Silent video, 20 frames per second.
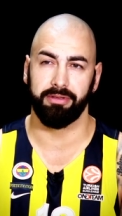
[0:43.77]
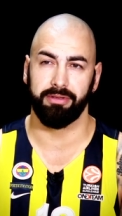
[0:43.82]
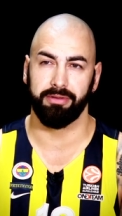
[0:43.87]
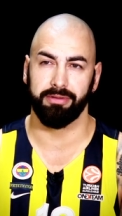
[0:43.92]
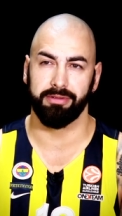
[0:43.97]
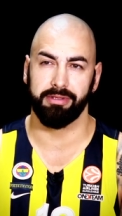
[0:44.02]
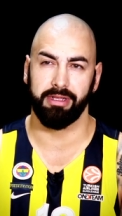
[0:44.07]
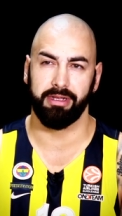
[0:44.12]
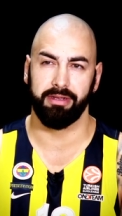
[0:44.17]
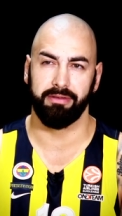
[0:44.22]
in
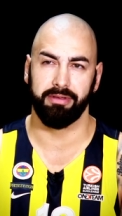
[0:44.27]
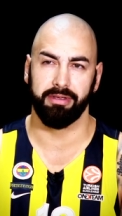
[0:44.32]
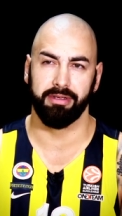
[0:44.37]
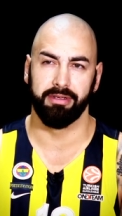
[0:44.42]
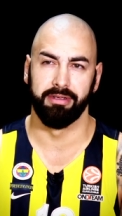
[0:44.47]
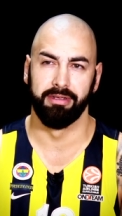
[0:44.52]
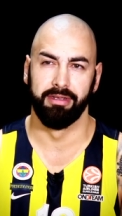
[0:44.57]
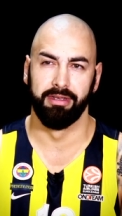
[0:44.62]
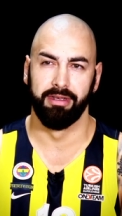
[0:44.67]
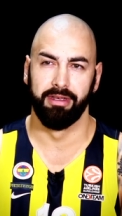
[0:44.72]
Yugoslavia,
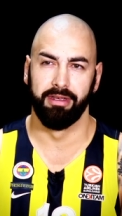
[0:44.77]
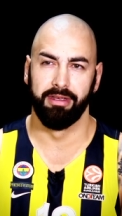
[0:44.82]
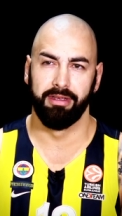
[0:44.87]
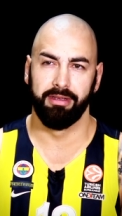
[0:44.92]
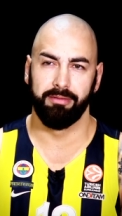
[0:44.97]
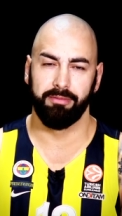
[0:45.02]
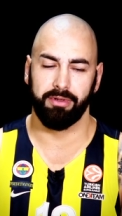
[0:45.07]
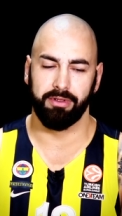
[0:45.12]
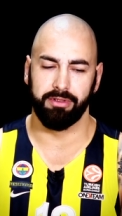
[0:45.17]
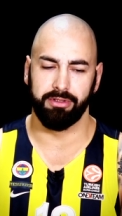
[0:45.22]

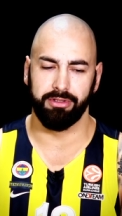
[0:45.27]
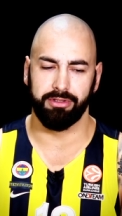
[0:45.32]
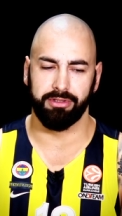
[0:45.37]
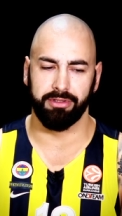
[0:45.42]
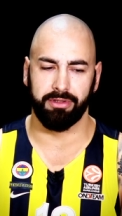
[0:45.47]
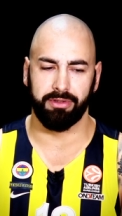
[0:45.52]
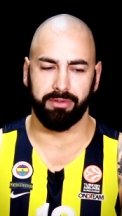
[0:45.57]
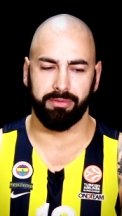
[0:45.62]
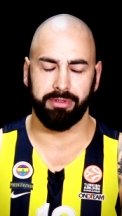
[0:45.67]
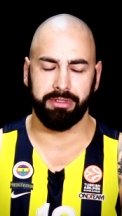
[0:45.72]

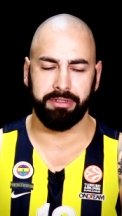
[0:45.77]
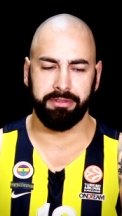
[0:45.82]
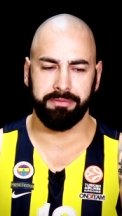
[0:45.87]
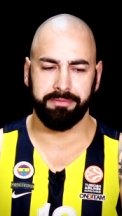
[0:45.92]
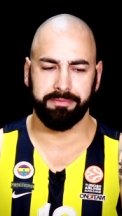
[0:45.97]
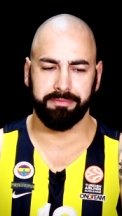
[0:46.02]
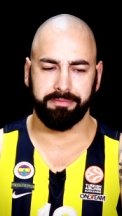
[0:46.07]
position three.